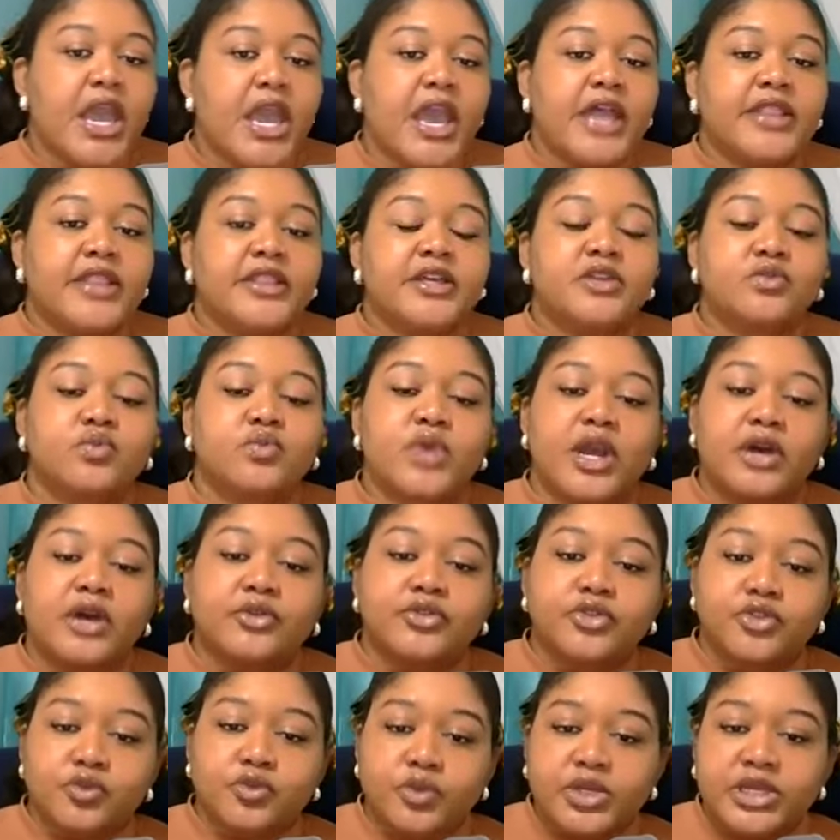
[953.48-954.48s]
And then
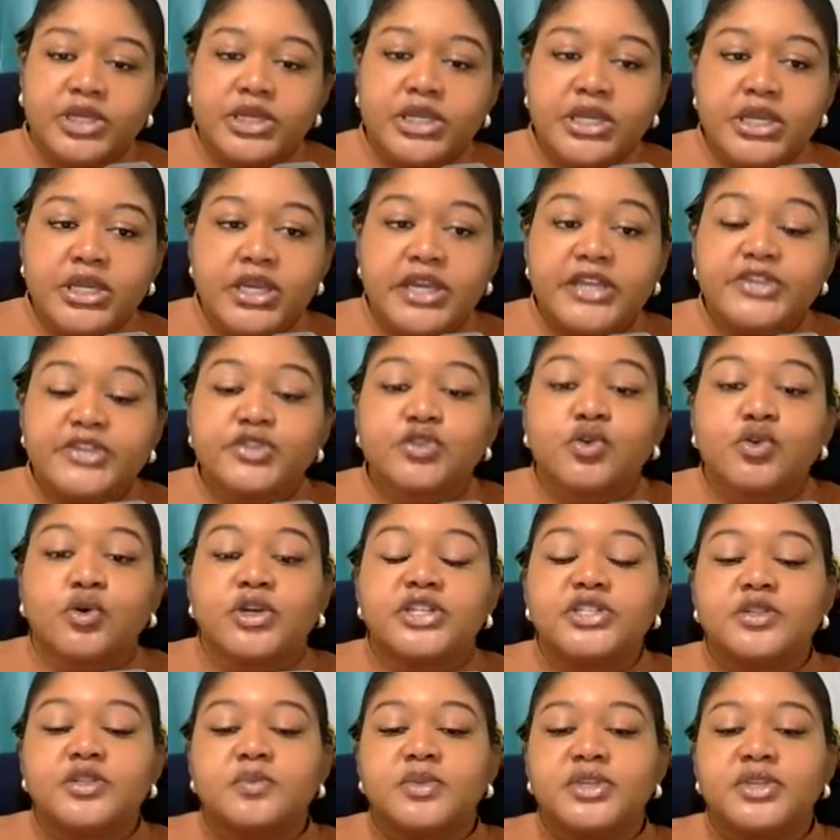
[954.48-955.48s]
round three is
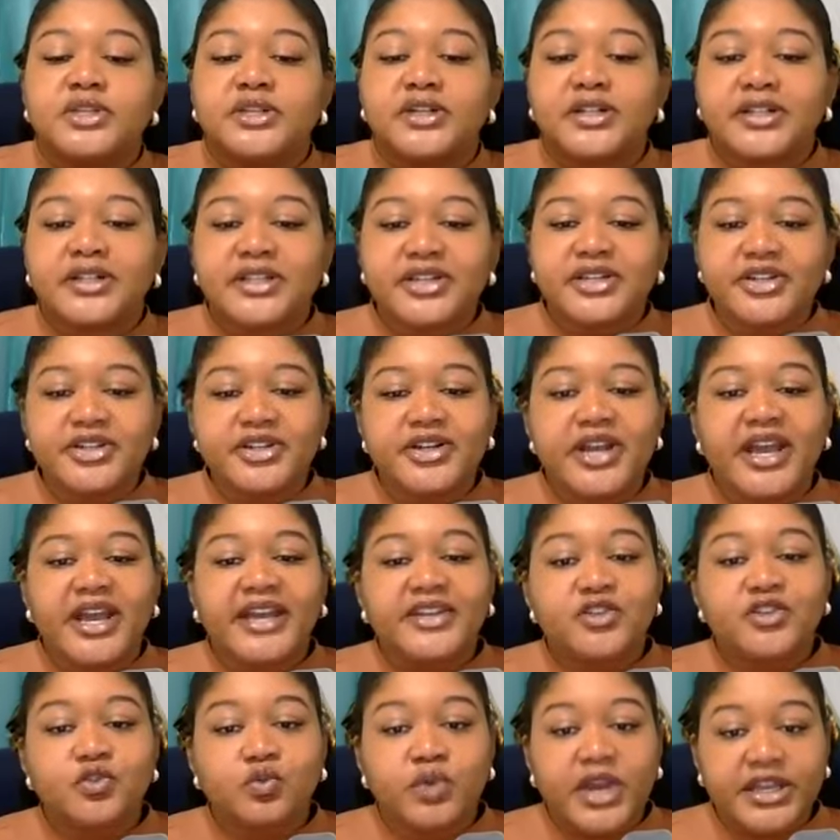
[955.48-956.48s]
going to be clear
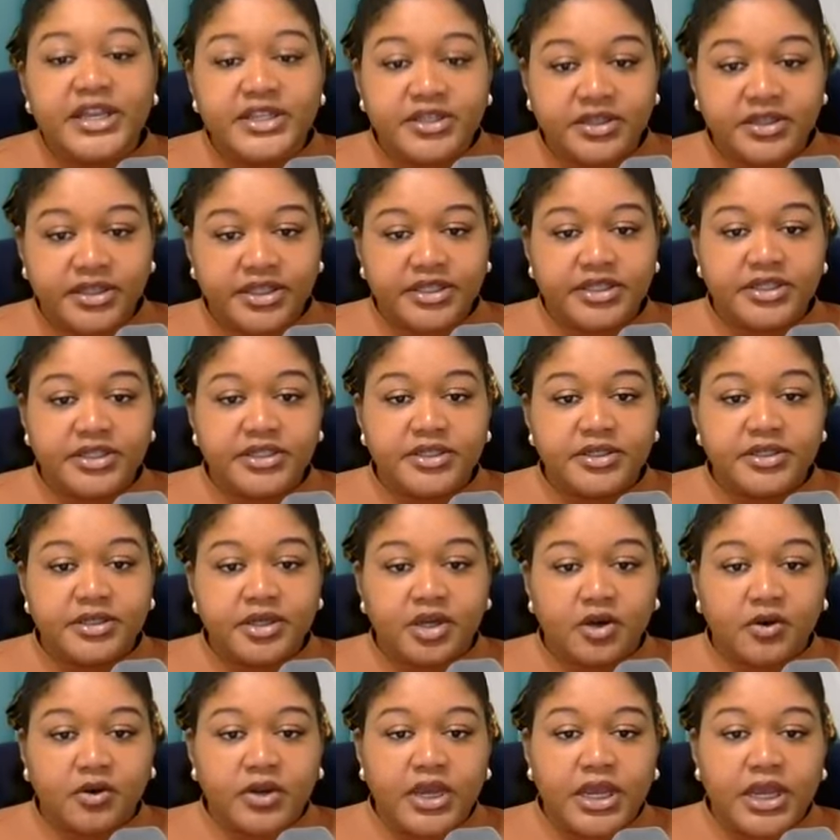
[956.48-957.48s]
and regulated.
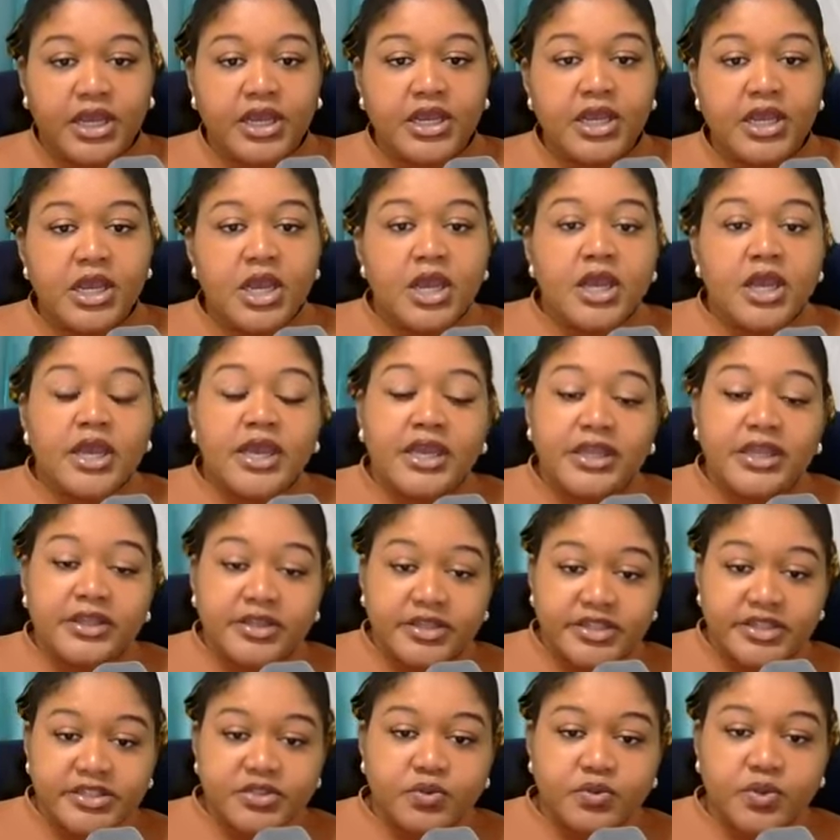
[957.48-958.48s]
Okay. In
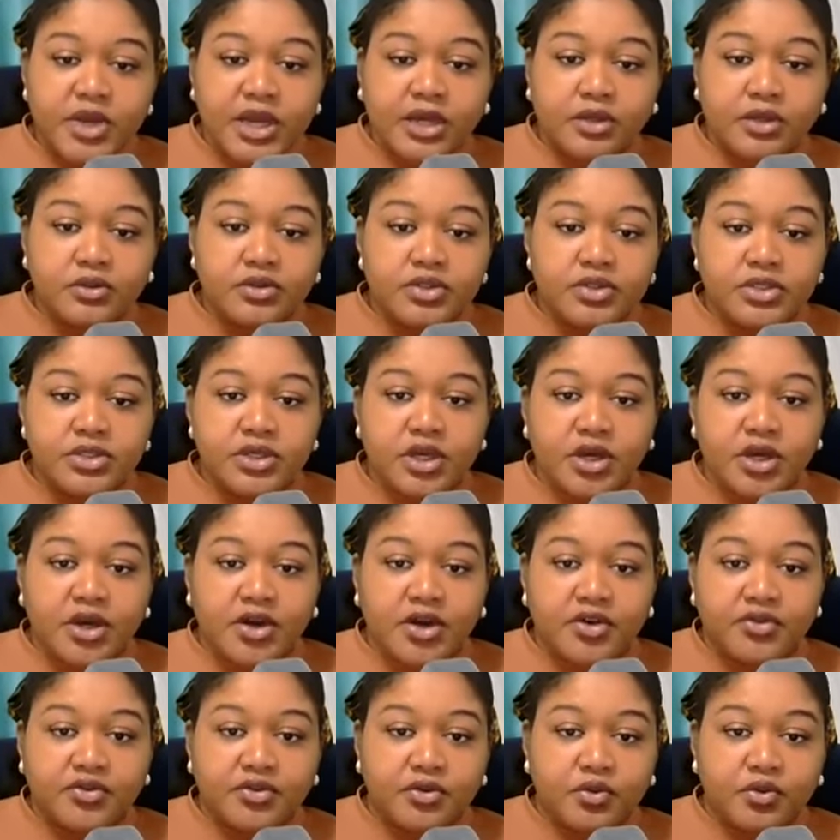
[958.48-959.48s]
this round
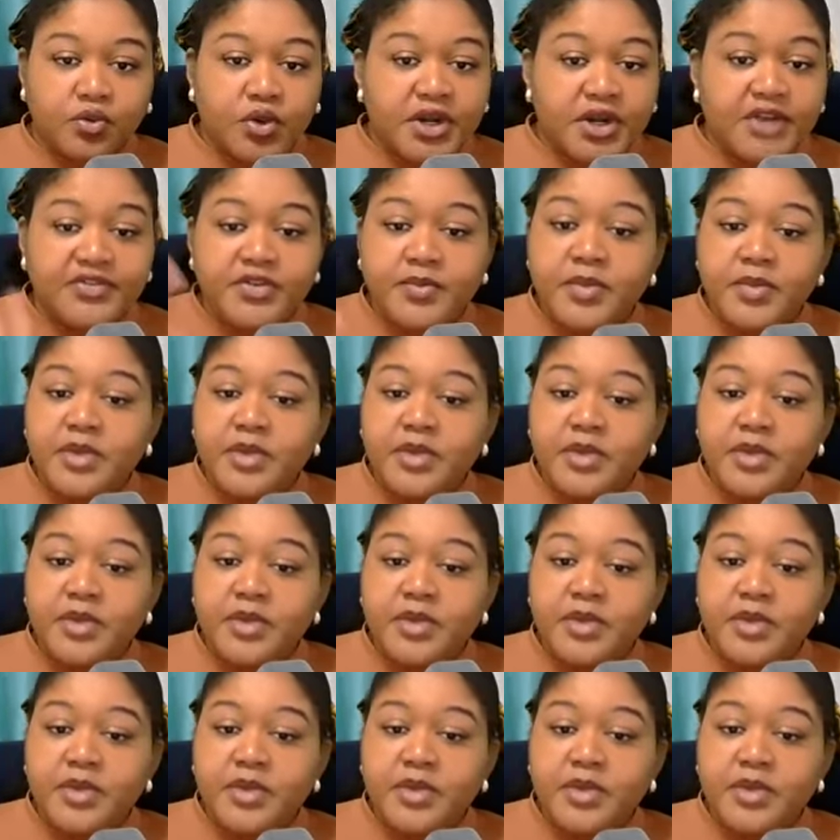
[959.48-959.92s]
of whatever